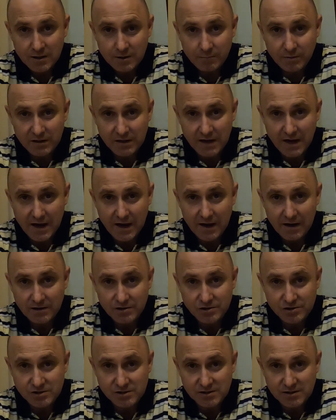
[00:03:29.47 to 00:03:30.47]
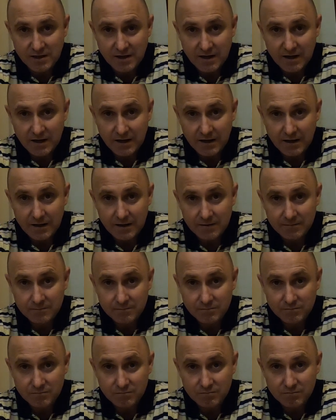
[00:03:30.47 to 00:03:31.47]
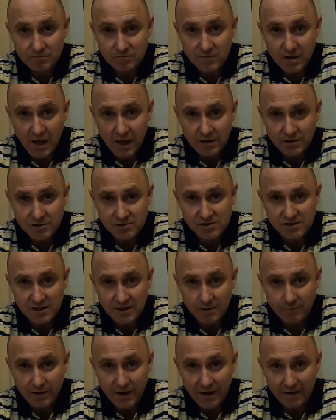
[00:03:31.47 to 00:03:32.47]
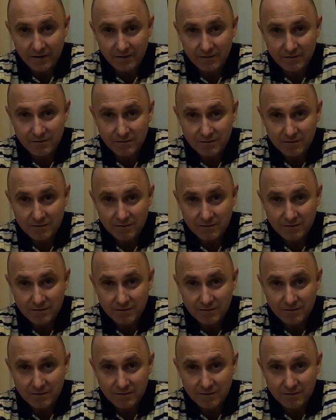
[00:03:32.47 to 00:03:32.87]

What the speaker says: But yeah, just think about it.